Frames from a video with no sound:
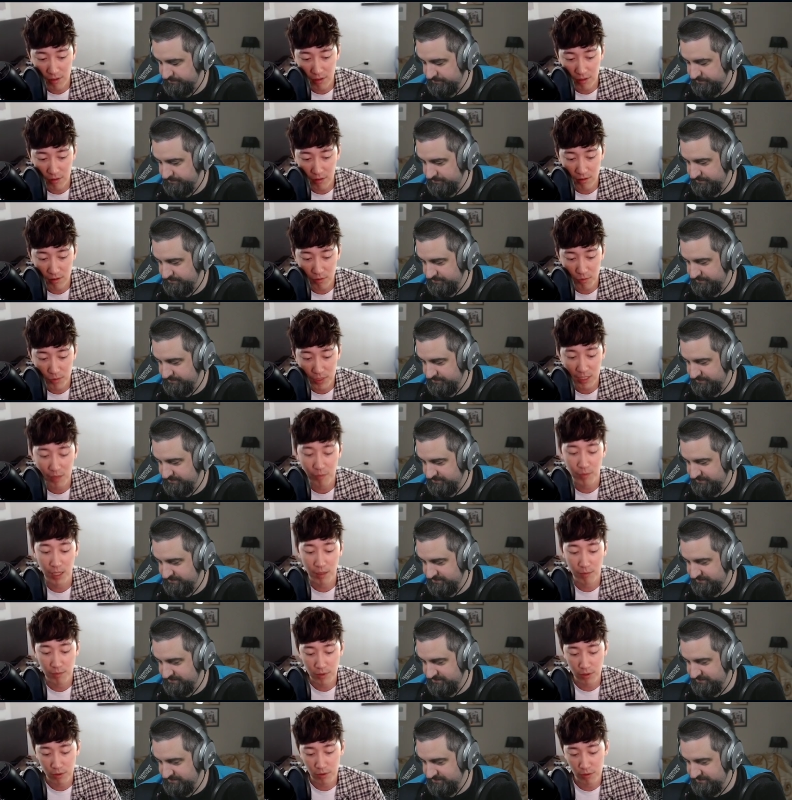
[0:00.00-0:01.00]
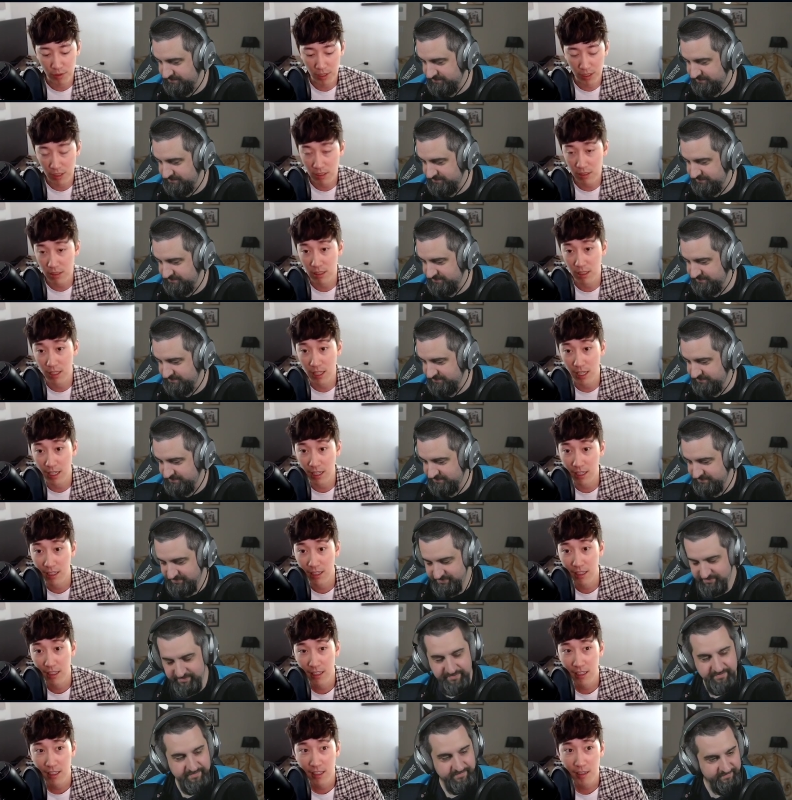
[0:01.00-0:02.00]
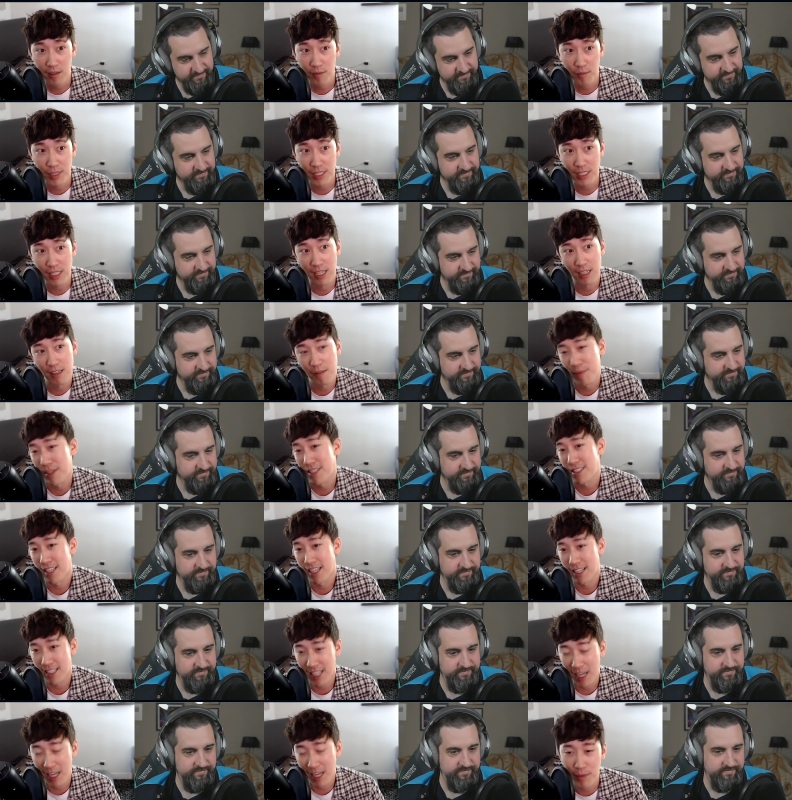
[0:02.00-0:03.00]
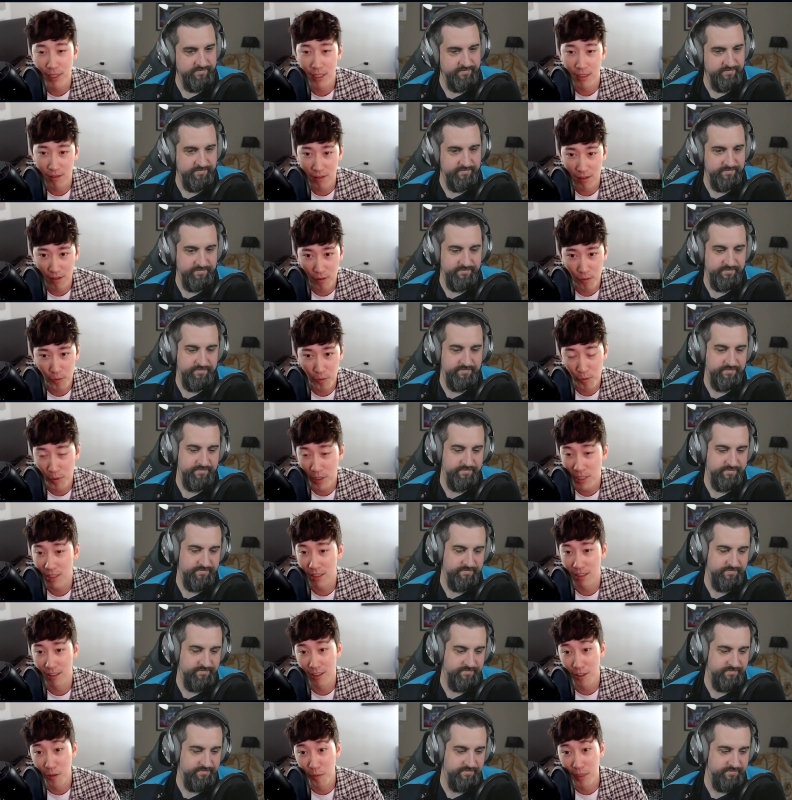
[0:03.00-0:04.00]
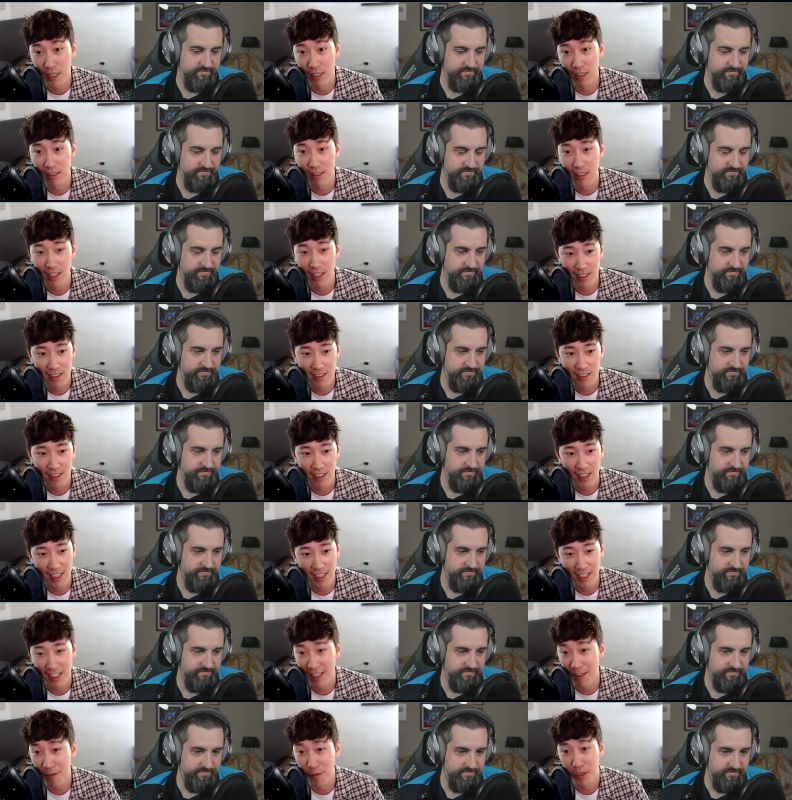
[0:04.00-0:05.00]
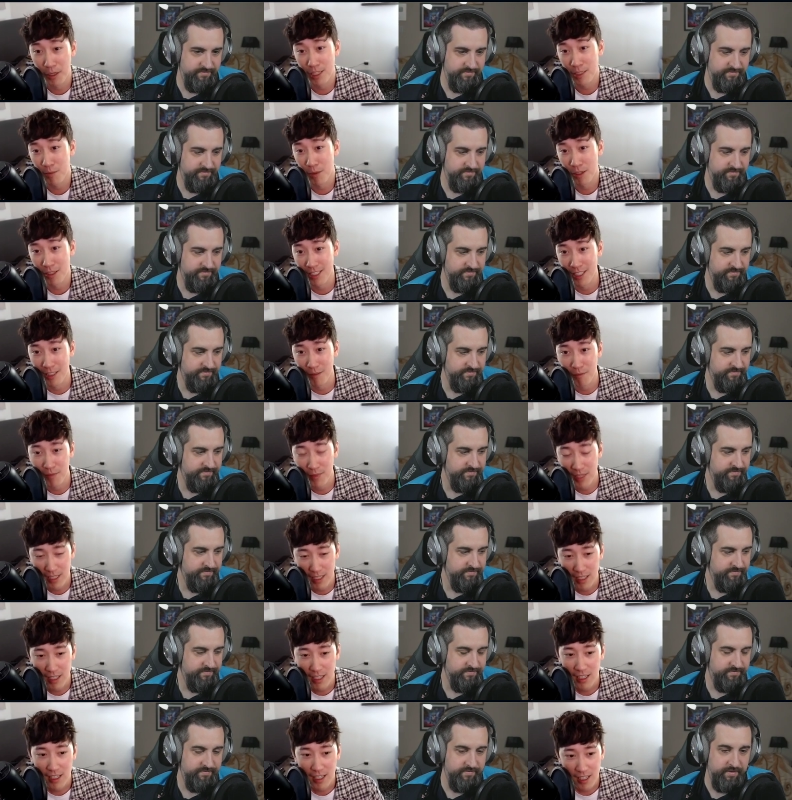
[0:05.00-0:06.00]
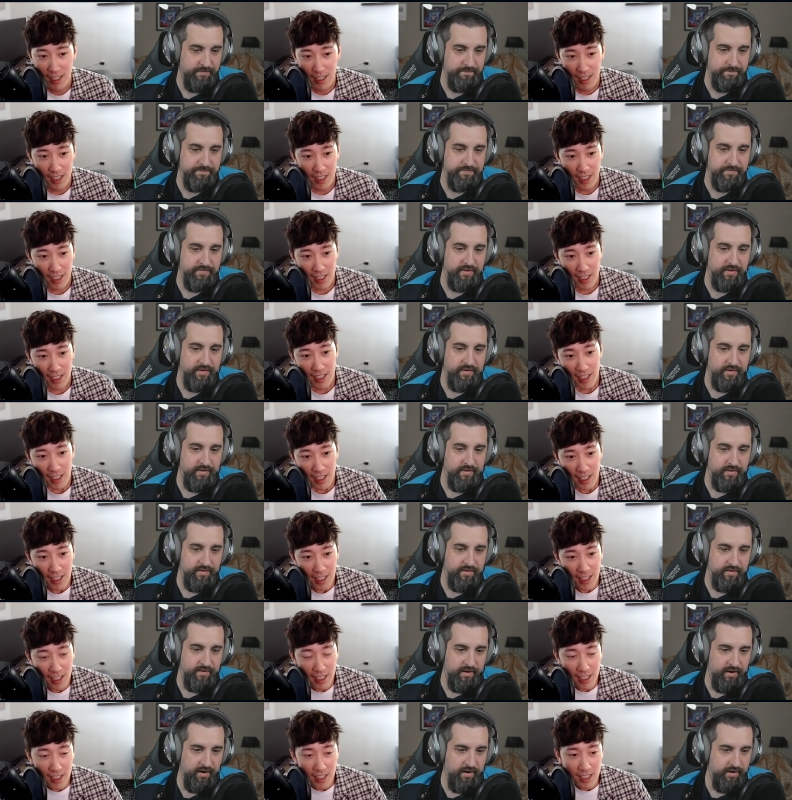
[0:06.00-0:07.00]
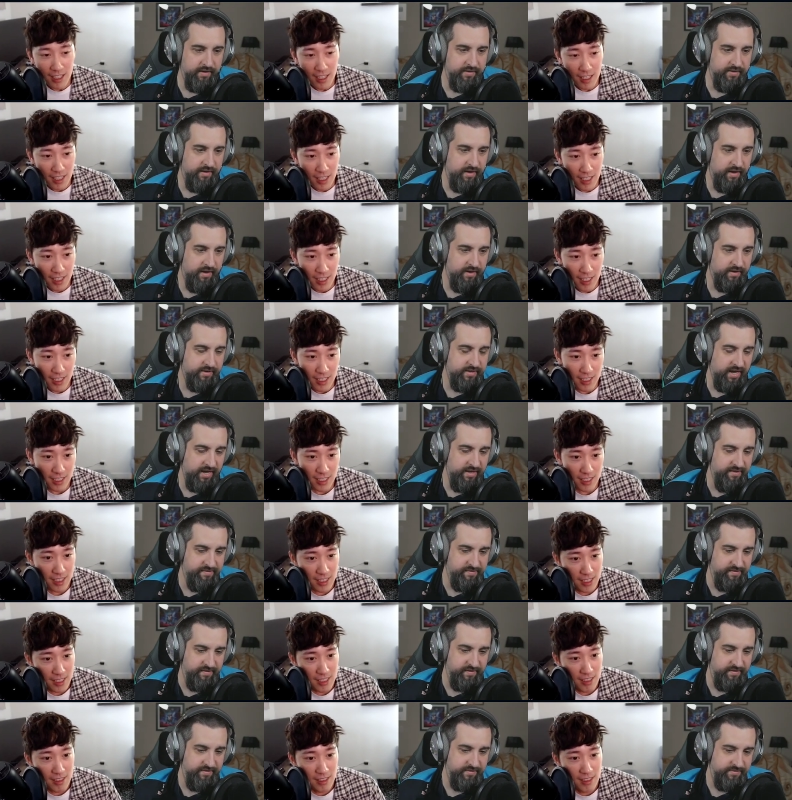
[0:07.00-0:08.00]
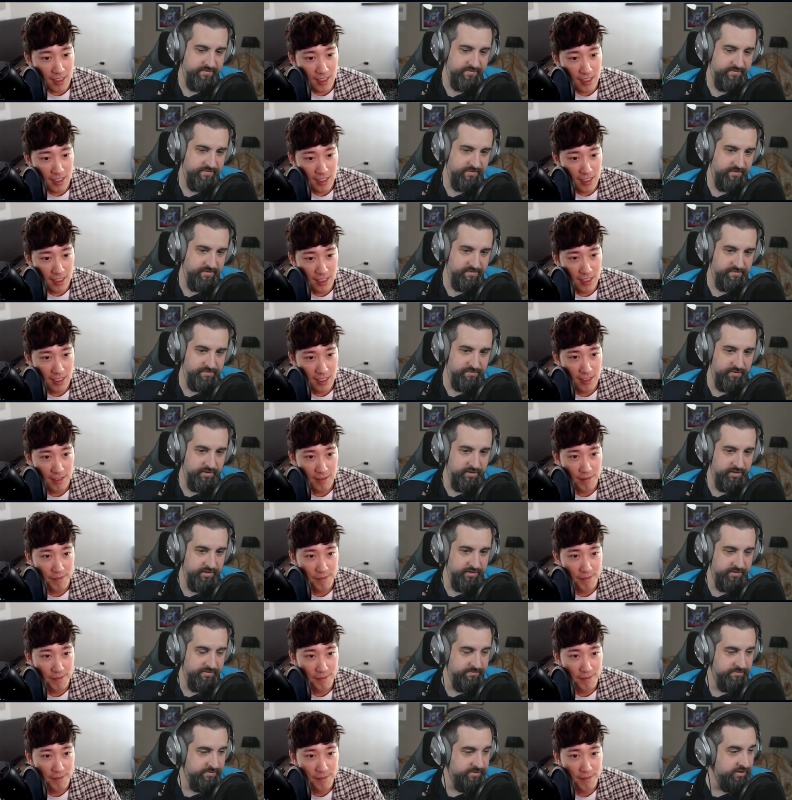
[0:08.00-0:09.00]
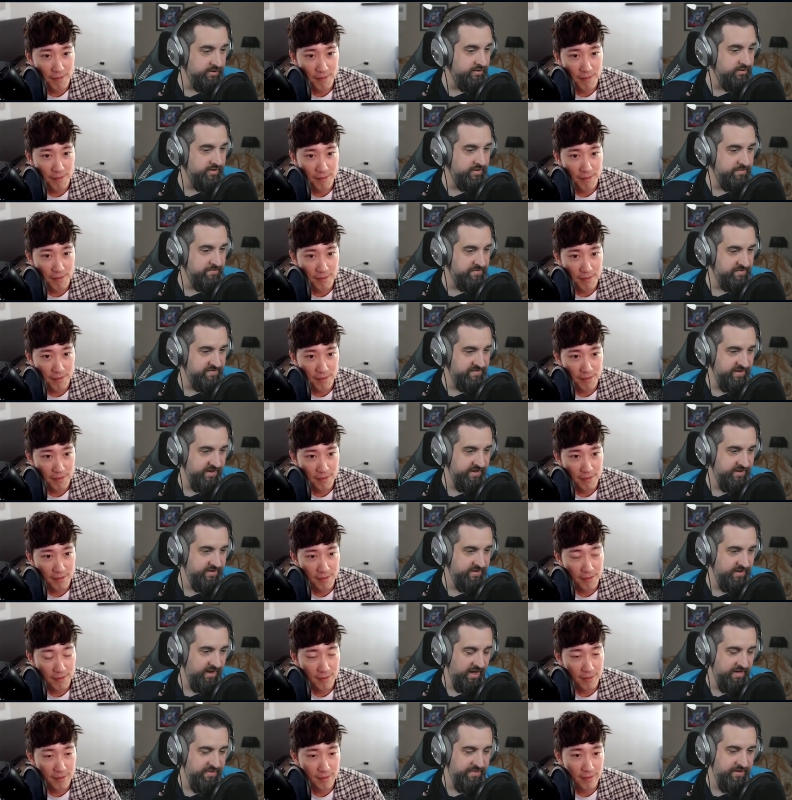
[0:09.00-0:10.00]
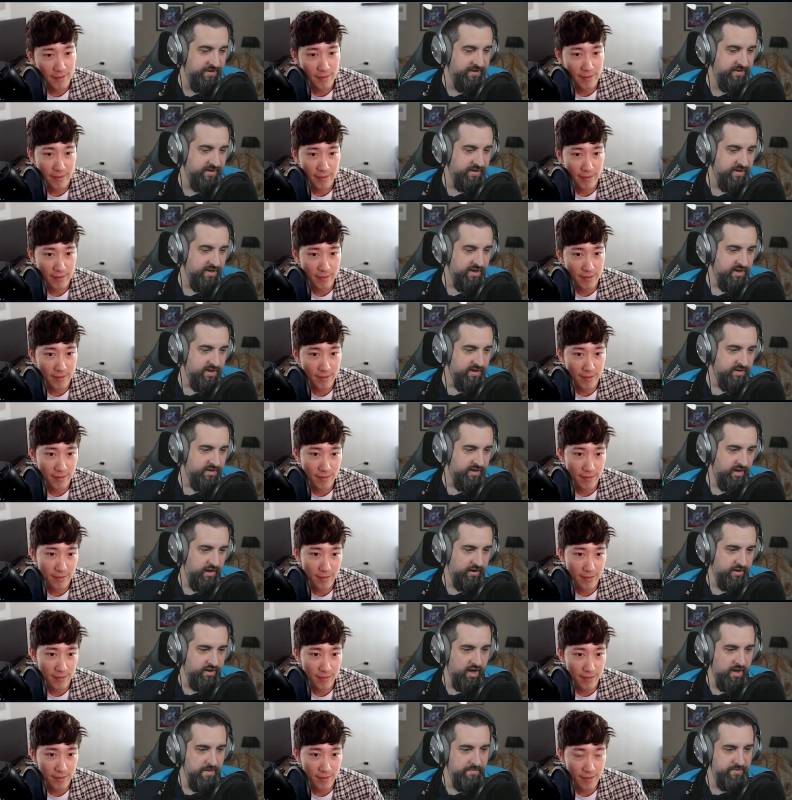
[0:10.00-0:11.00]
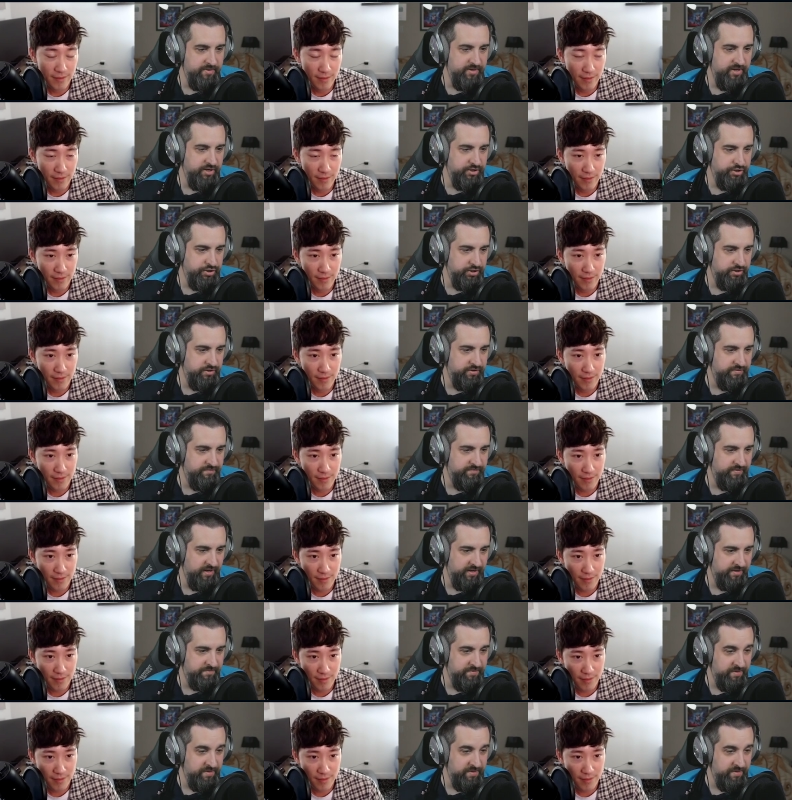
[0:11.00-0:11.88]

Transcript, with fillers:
Speaker 1: to we sometimes do run into like mistake mistakes happen we're still human and we're a small team
Speaker 2: yep all right, uh, Kaisa. This one clearly a mistake. I think a combination of like